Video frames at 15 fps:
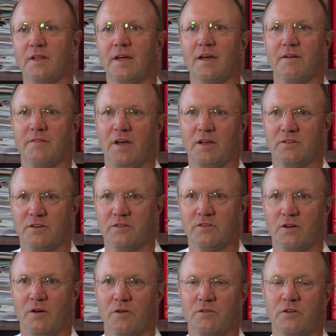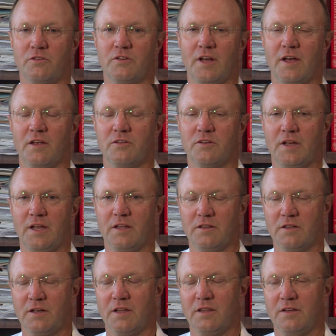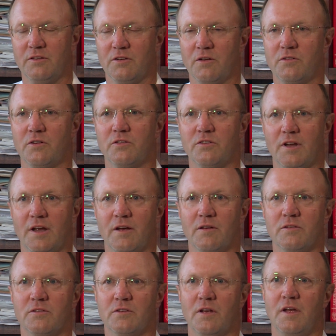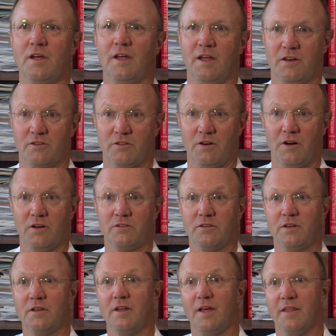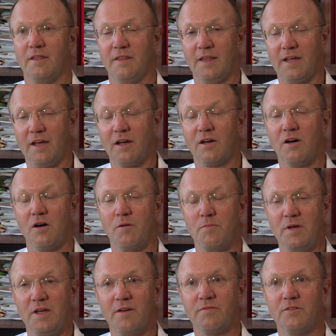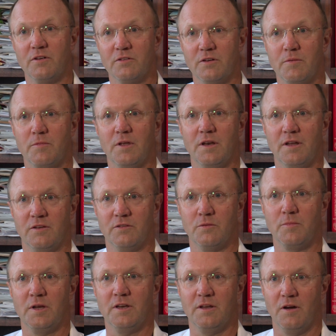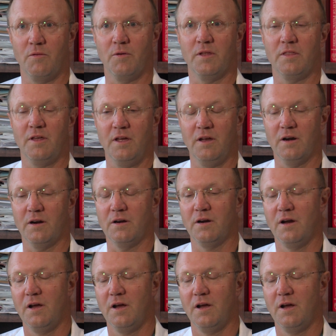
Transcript: They have access to ultrasounds. They can look at these ultrasounds in Charleston, and then they can call me if there's something that needs to be dealt with here.